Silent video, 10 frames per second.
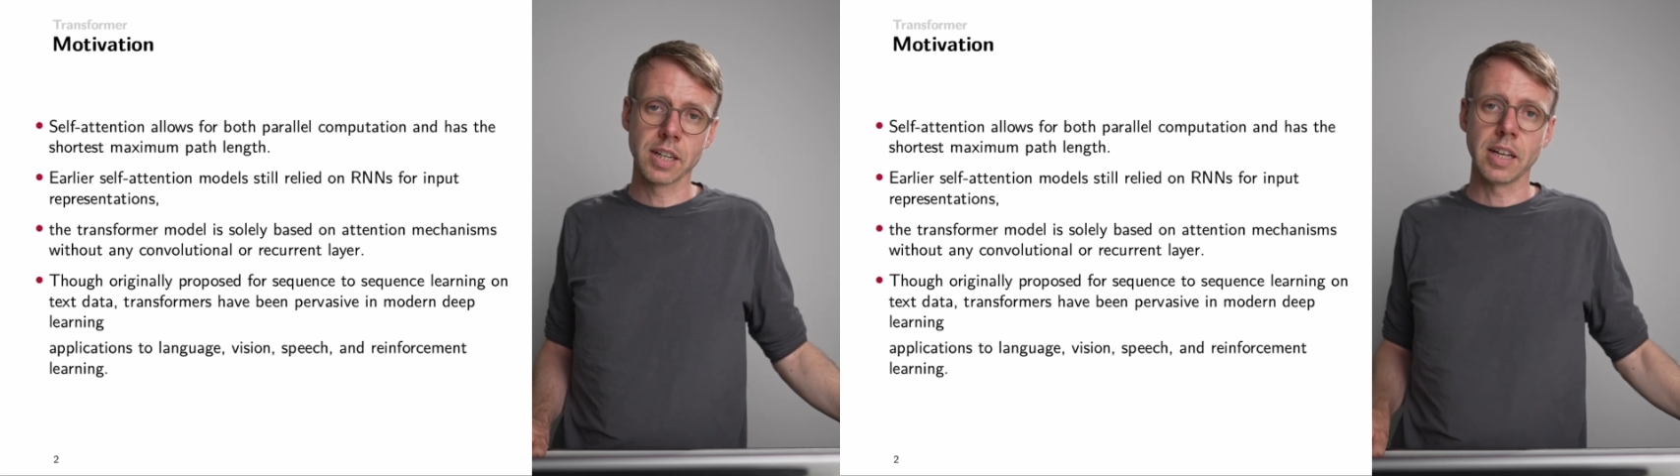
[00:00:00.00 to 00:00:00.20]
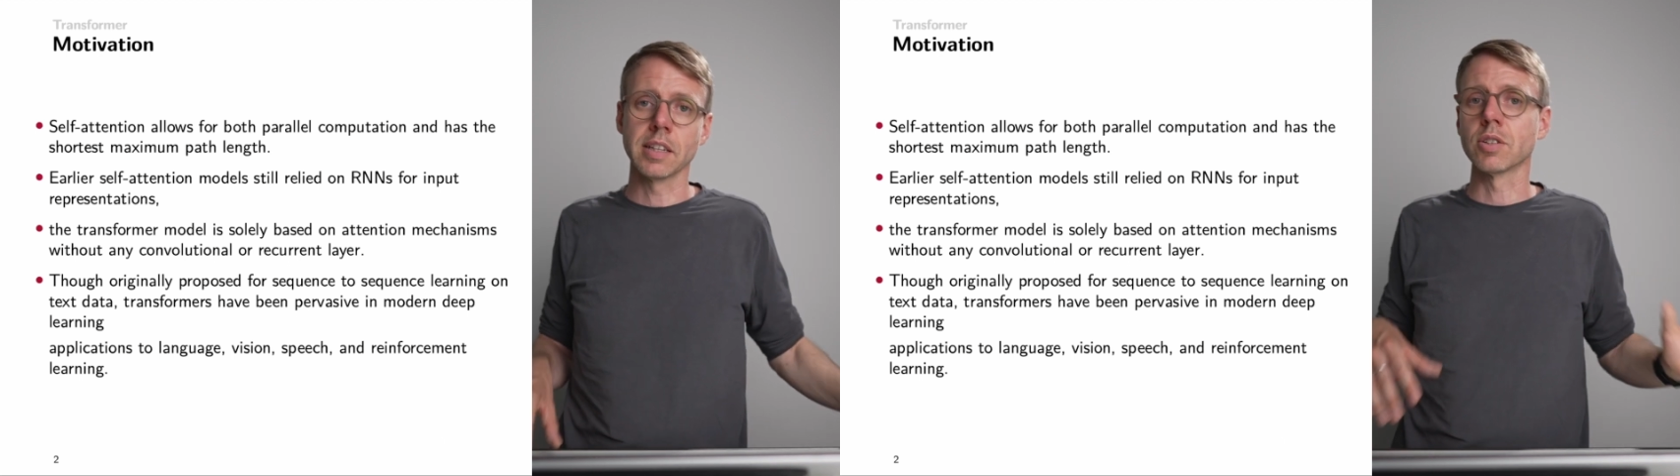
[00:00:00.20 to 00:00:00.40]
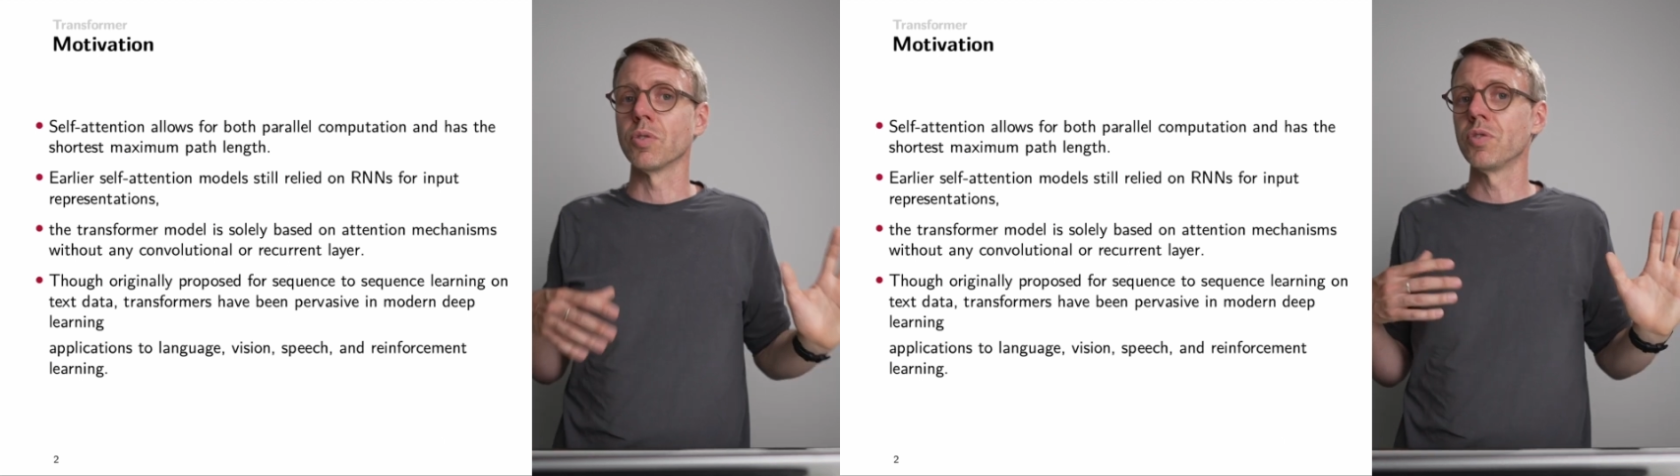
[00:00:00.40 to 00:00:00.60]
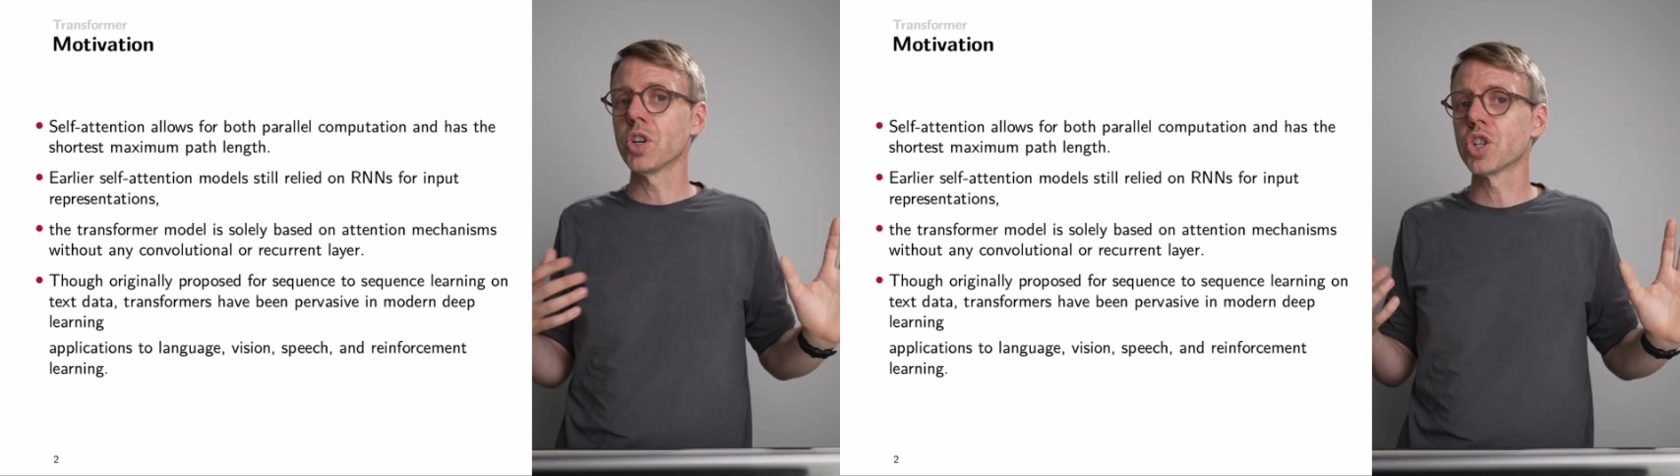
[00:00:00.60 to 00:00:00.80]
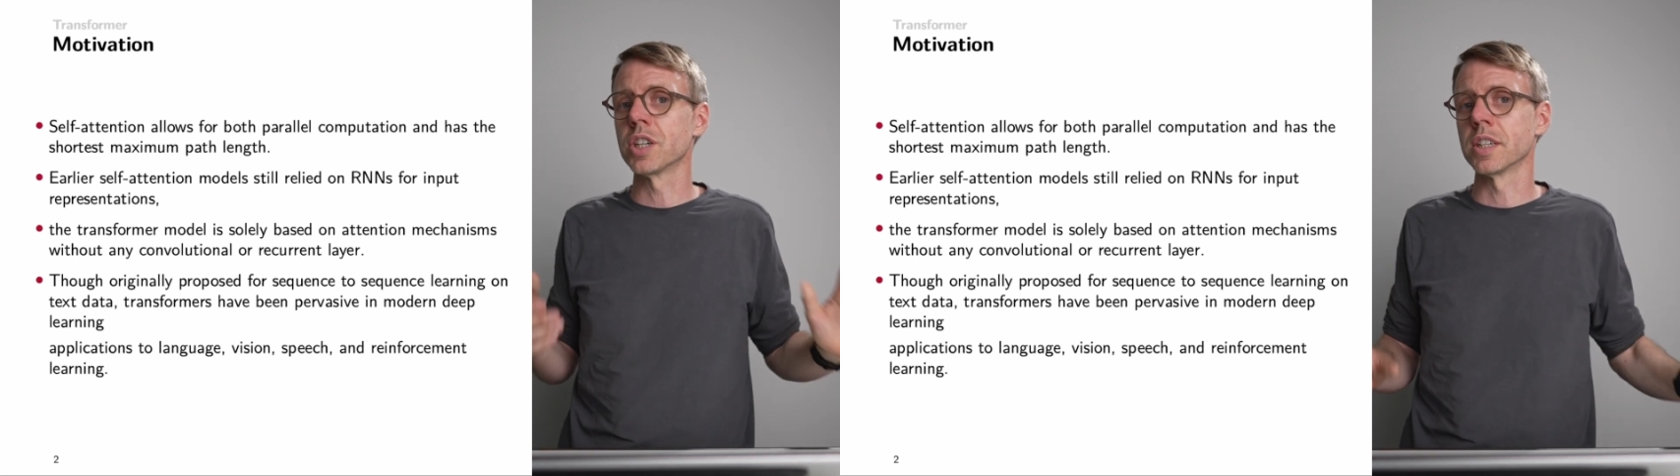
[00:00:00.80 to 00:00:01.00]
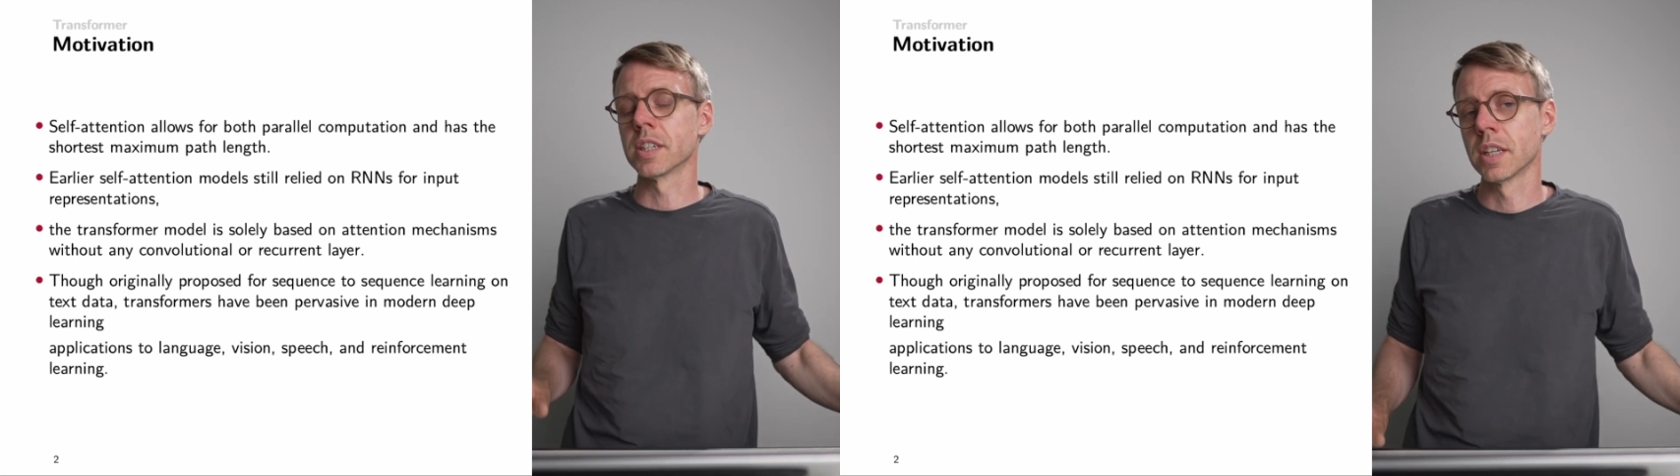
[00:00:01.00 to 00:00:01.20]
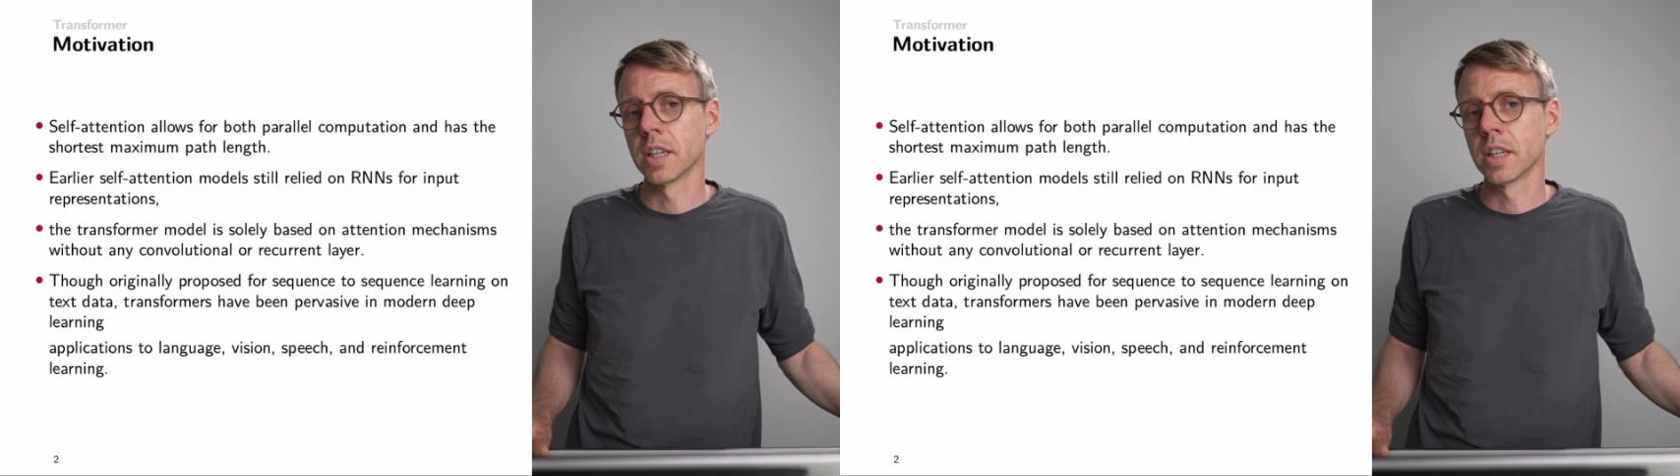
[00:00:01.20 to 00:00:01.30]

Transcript: is sufficient